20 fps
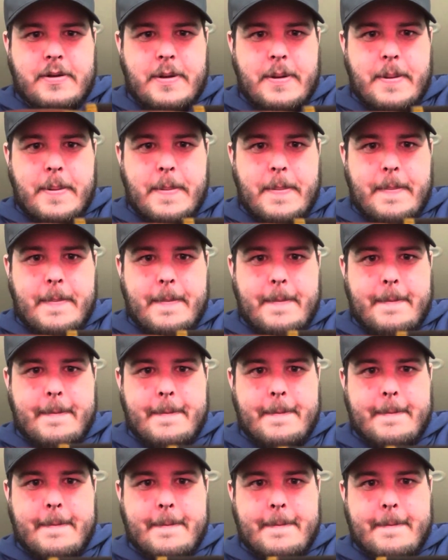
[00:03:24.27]

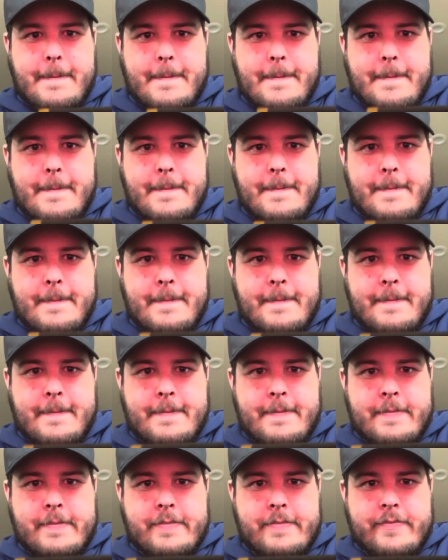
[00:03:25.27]

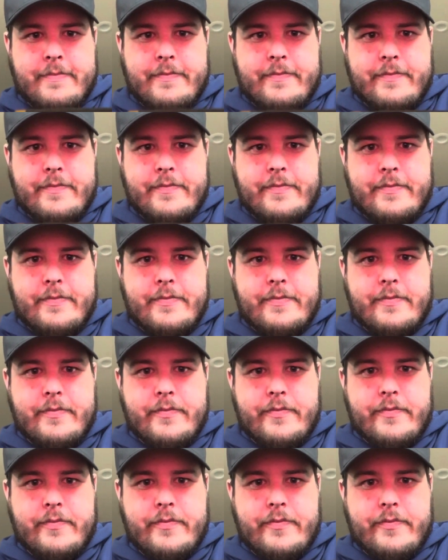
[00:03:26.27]

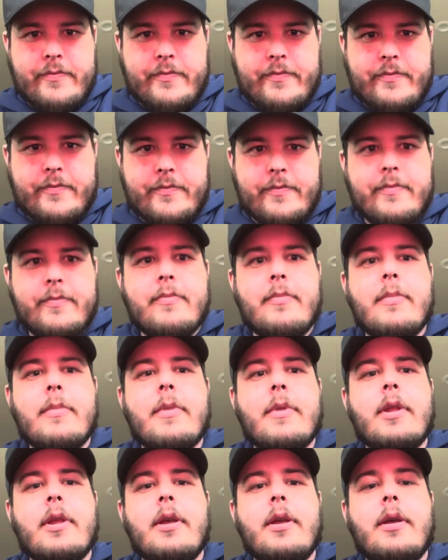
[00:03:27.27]

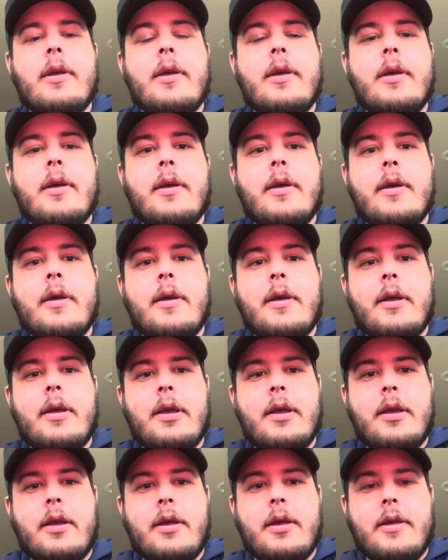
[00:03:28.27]

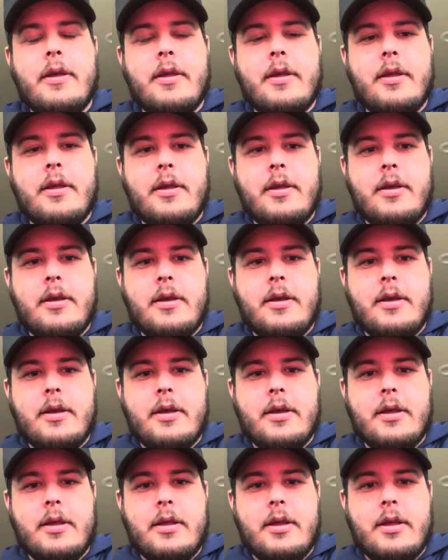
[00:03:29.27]

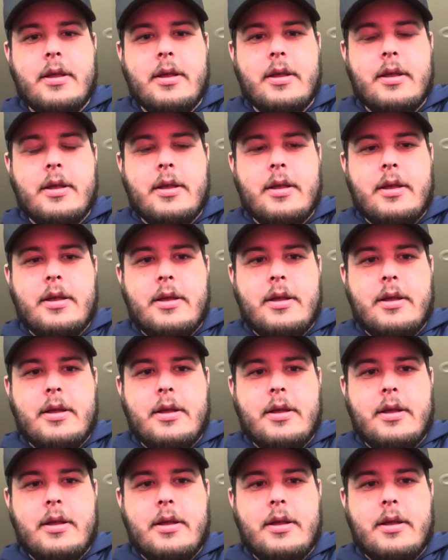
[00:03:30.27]
(silence)